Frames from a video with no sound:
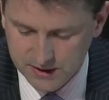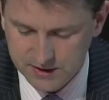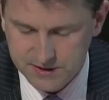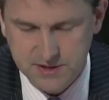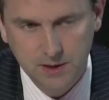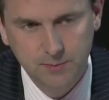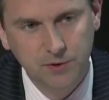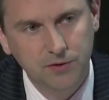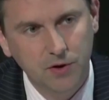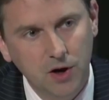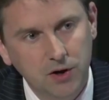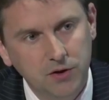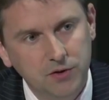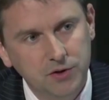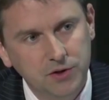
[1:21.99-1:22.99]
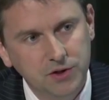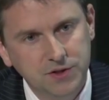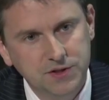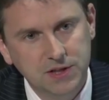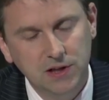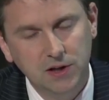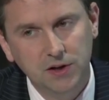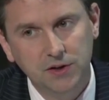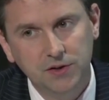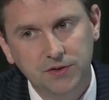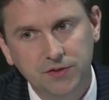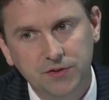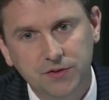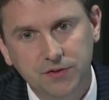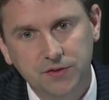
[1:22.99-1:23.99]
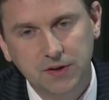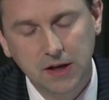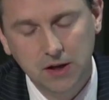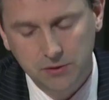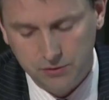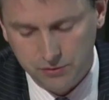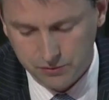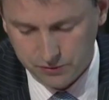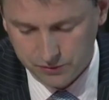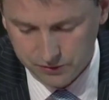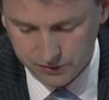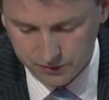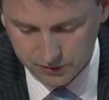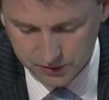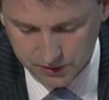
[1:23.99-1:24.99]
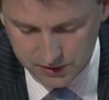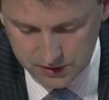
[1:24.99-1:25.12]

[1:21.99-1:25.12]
in terms of underutilised skills.